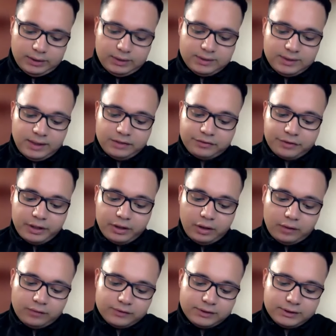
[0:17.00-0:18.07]
design
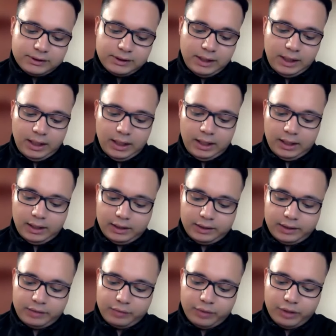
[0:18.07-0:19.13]
trade-offs
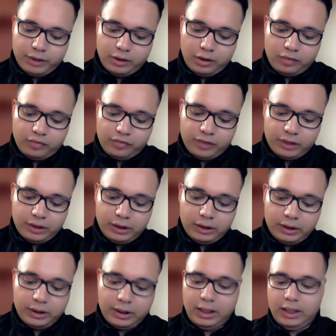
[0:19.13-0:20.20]
that we
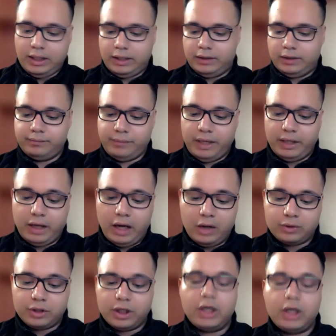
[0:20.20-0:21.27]
often
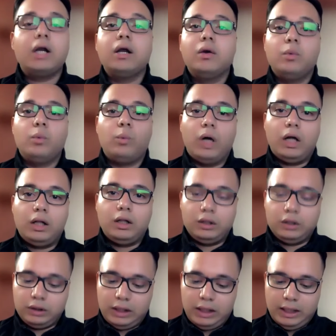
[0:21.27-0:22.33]
encounter
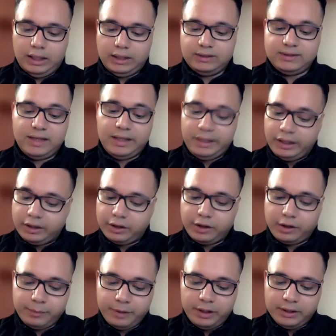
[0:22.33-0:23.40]
while designing
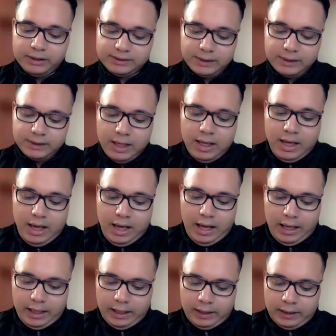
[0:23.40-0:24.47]
current mirrors.
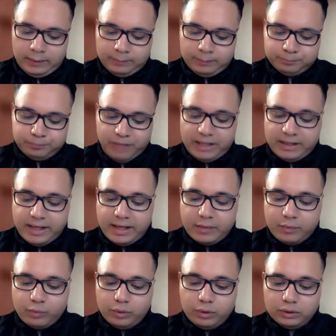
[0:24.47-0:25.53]
And
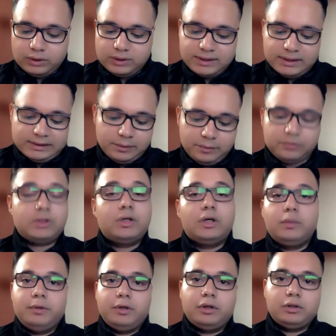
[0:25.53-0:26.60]
then we'll discuss some of the
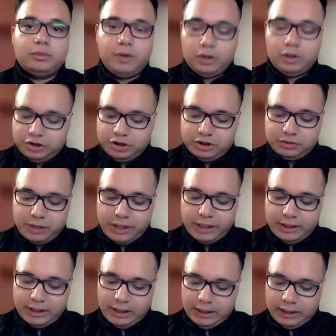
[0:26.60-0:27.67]
current mirror topologies,
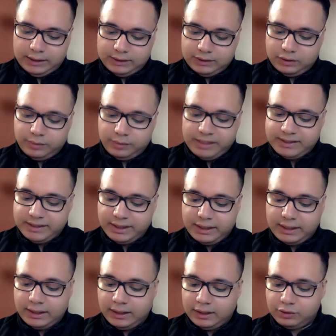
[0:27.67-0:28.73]
right? So the basic
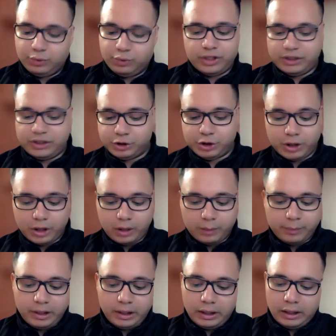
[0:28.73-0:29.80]
two transistor
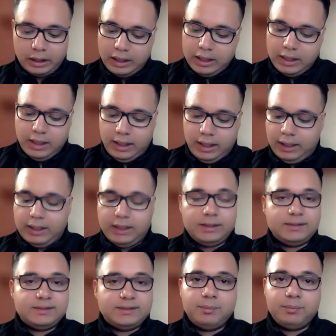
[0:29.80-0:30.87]
current mirror,
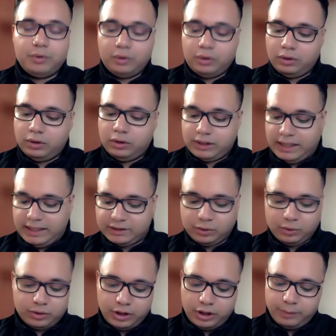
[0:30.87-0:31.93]
the simple
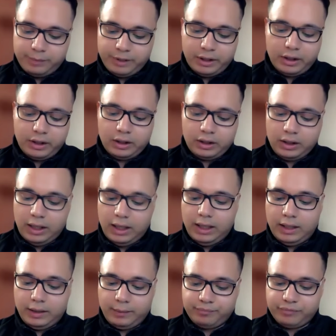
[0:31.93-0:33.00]
cascode current mirror,
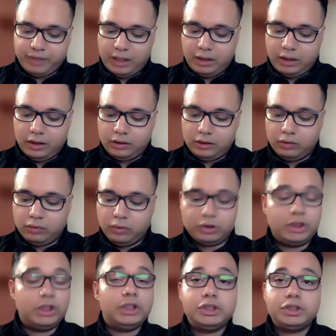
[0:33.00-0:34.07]
a low
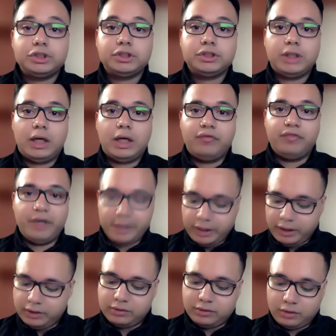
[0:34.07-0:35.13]
voltage
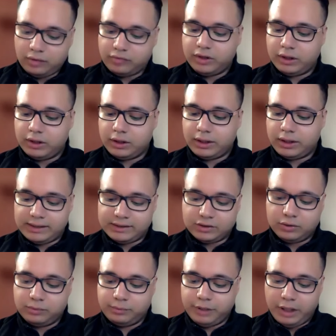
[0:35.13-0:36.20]
variant of the
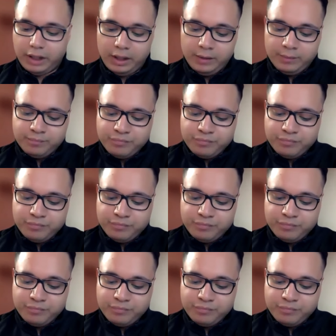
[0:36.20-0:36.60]
cascode mirror,